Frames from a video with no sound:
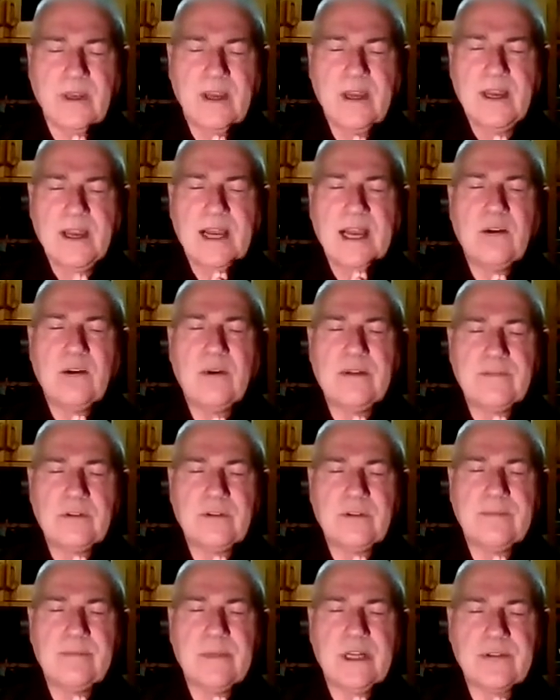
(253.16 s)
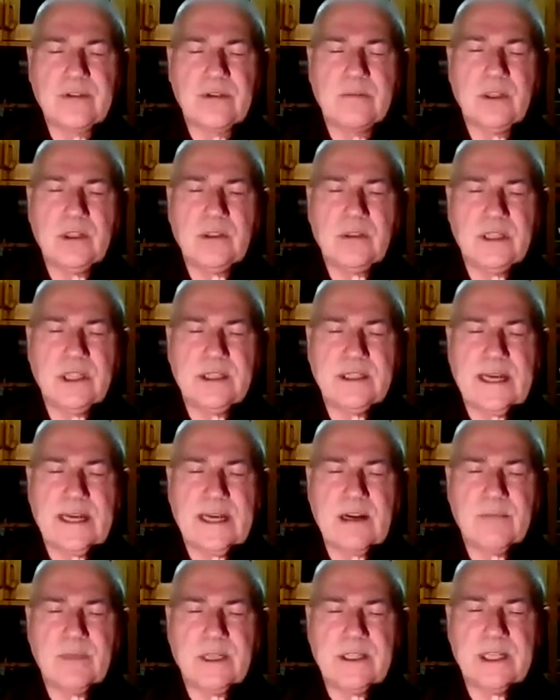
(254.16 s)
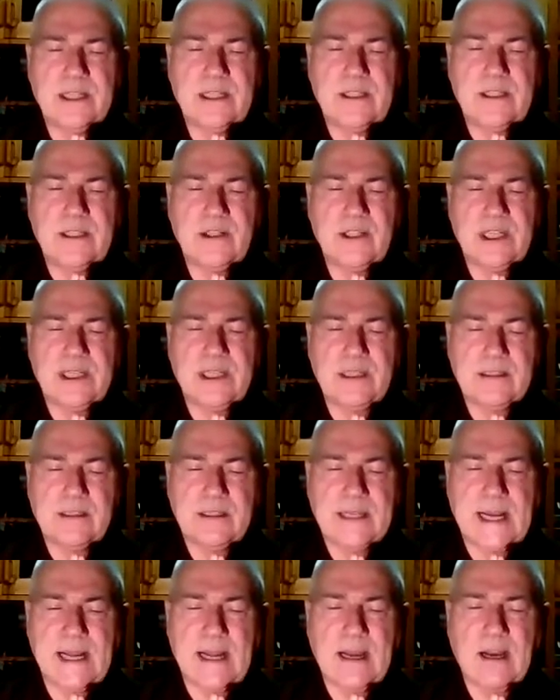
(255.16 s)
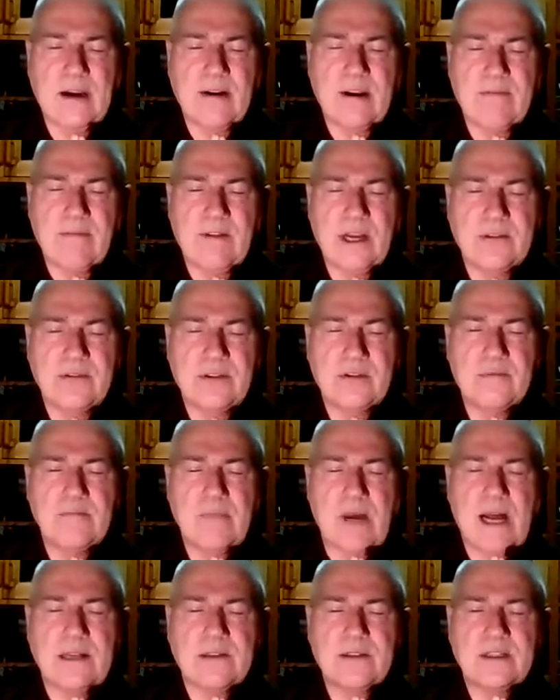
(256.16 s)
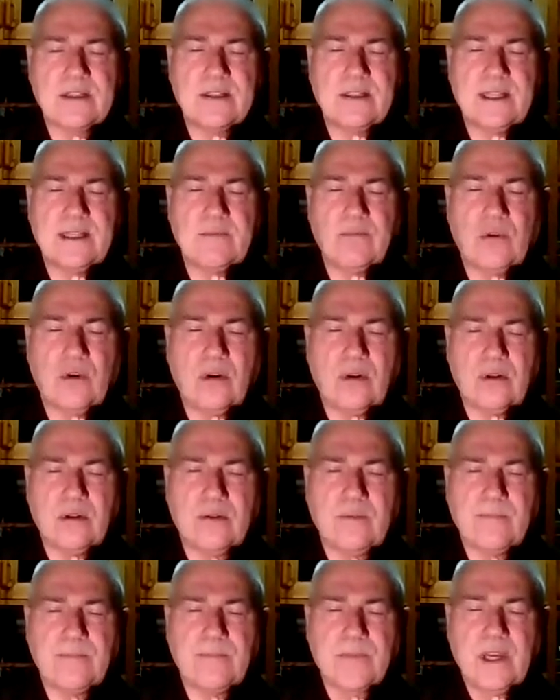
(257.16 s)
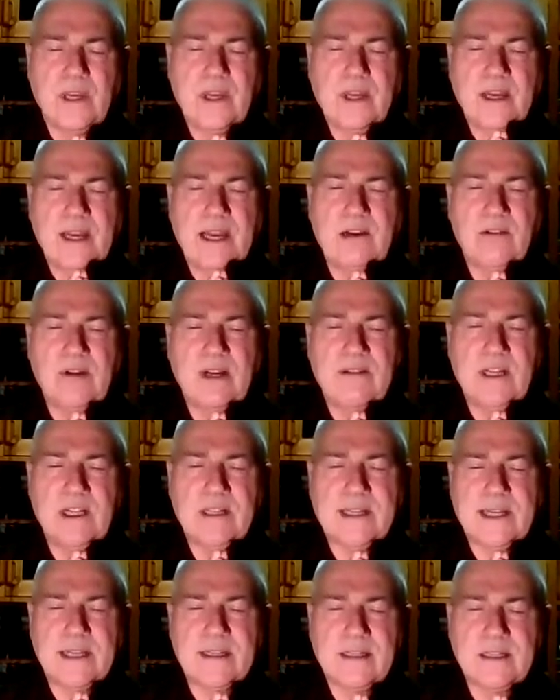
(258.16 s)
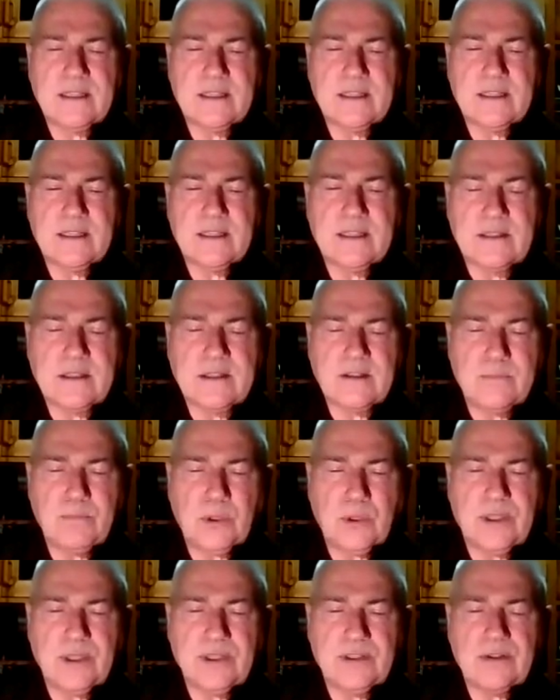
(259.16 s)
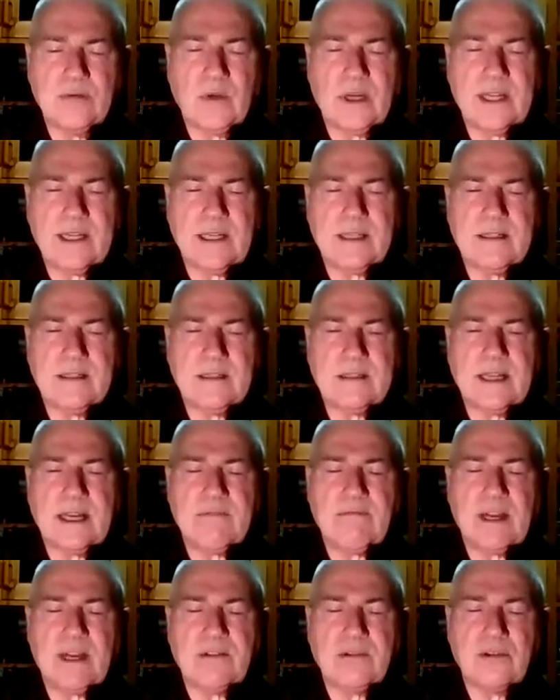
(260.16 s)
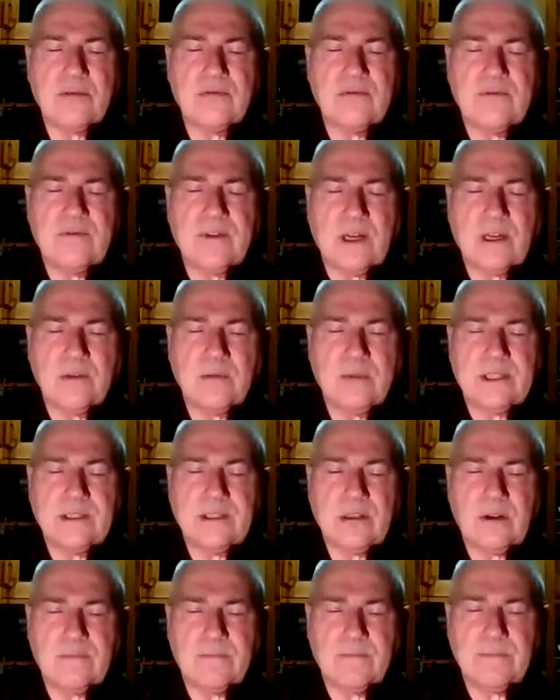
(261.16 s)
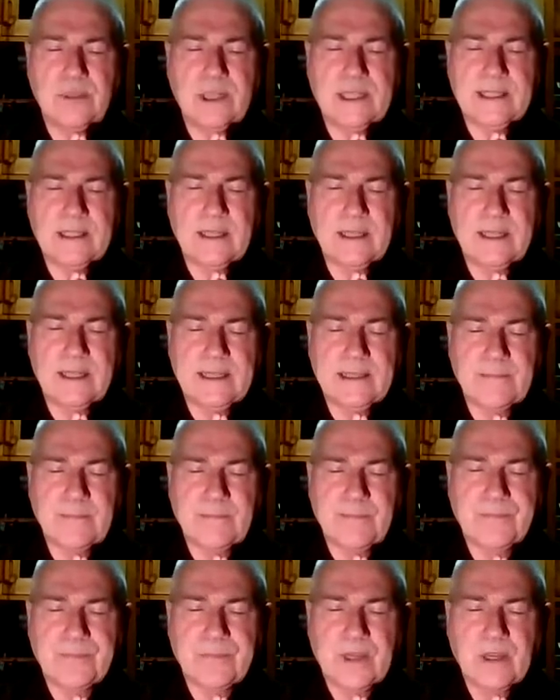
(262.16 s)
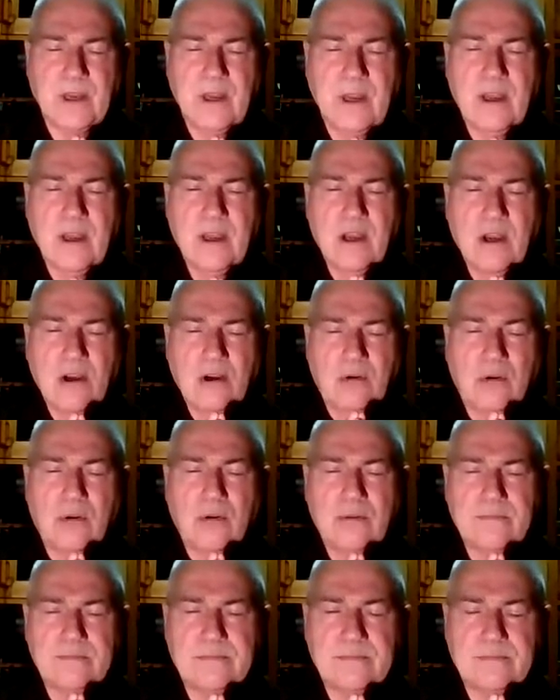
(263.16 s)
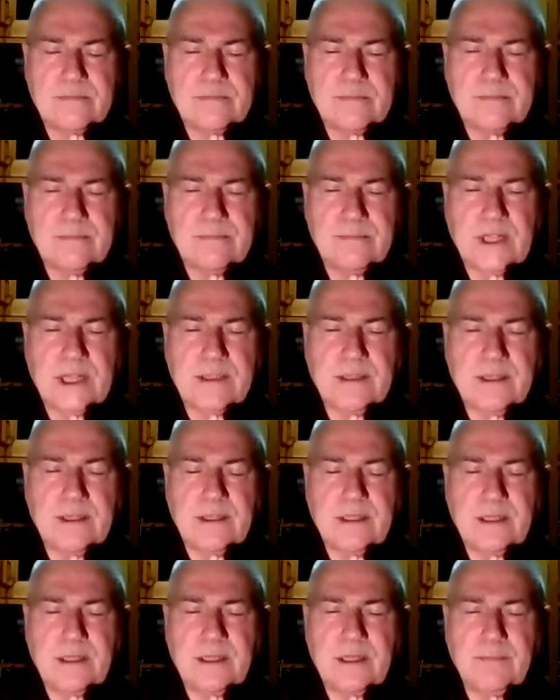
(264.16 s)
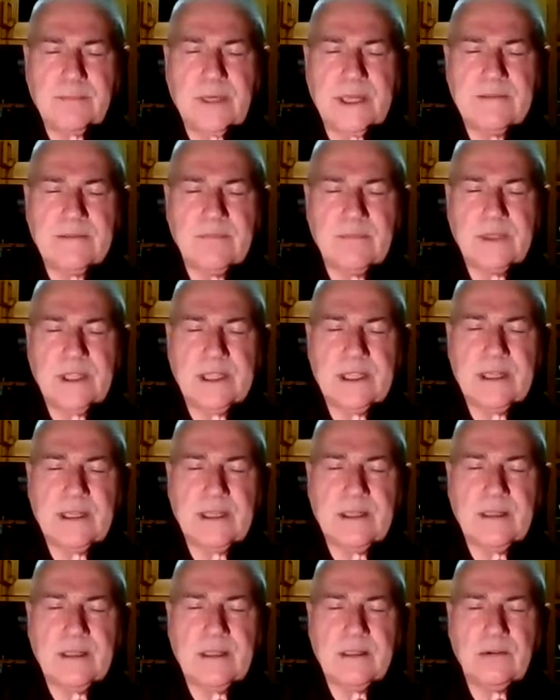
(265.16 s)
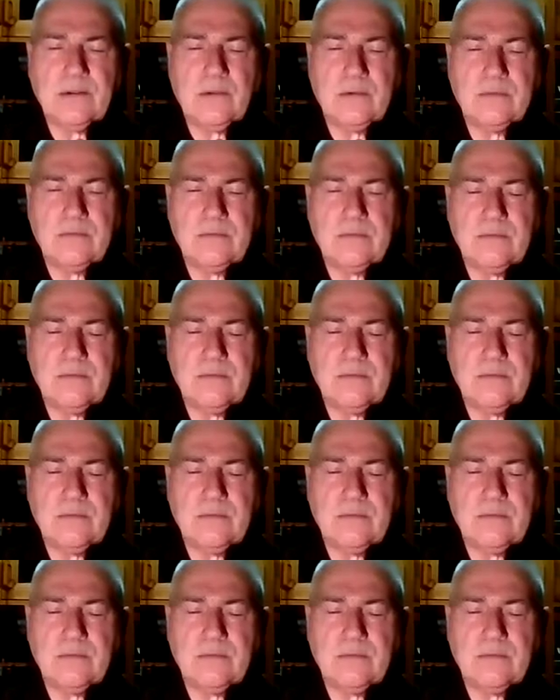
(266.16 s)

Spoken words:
However immeasurable the Dharma teachings are, I vow to master them all. However endless the Buddhist way is, I vow to follow it completely. Om Mani Padme Hum.